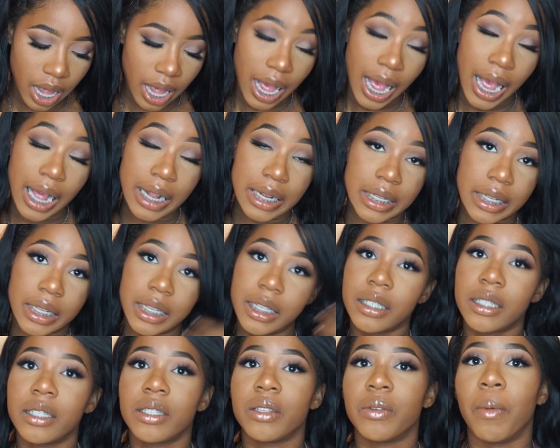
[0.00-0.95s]
I did
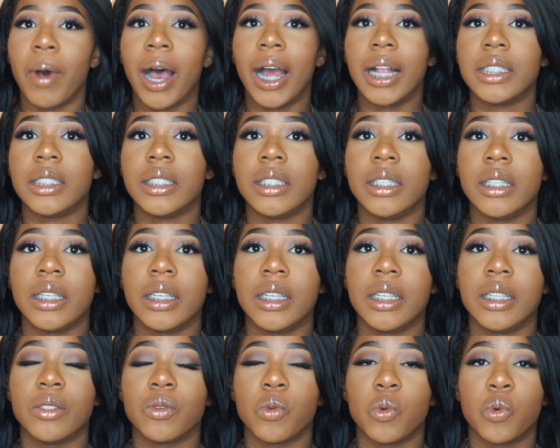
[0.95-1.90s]
swatch
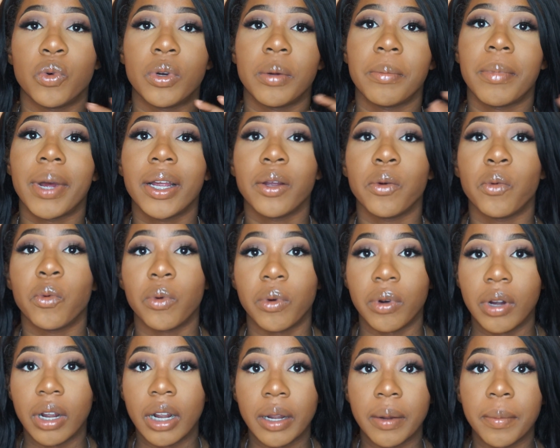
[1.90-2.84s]
these on my
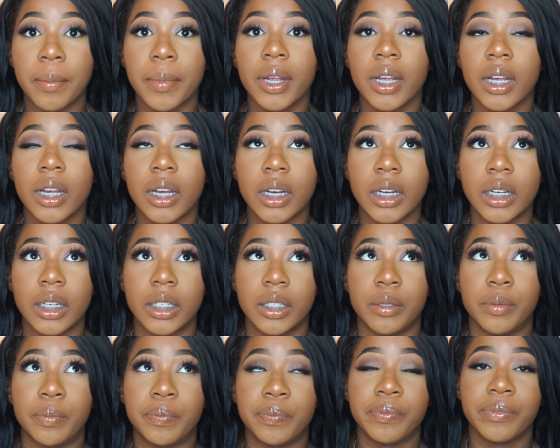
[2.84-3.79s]

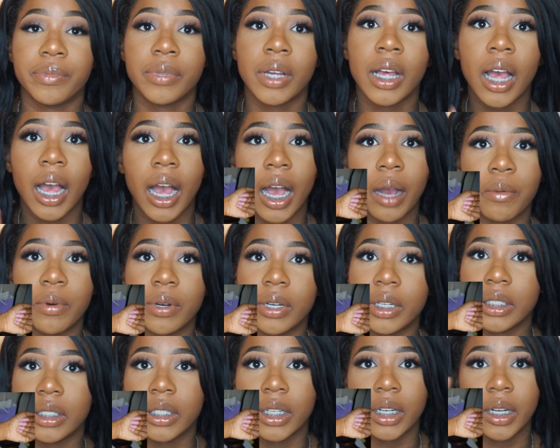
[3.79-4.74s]
arm. I will
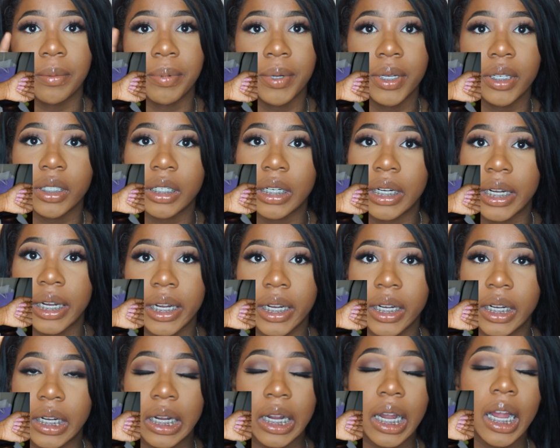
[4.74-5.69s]
insert a picture
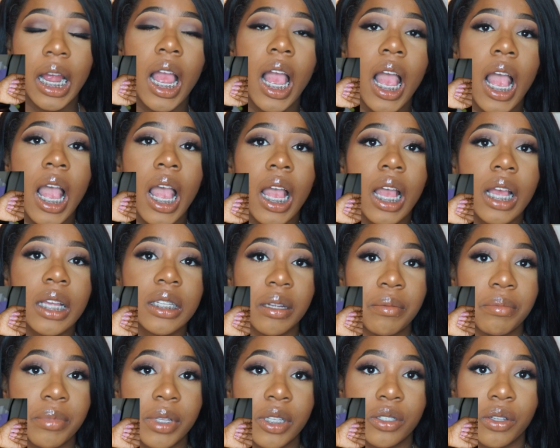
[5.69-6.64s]
here,
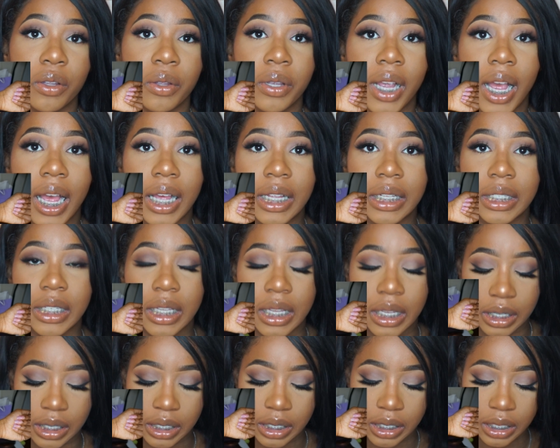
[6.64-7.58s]
something so you guys
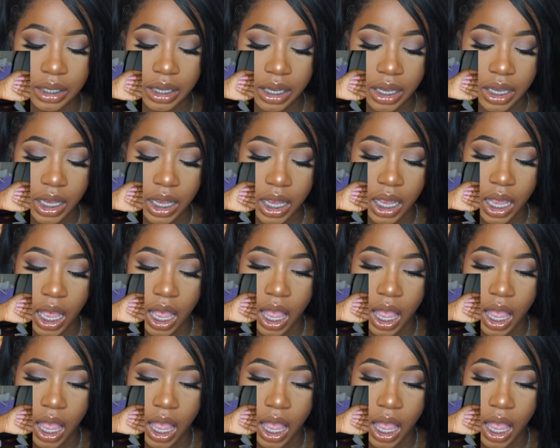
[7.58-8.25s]
can see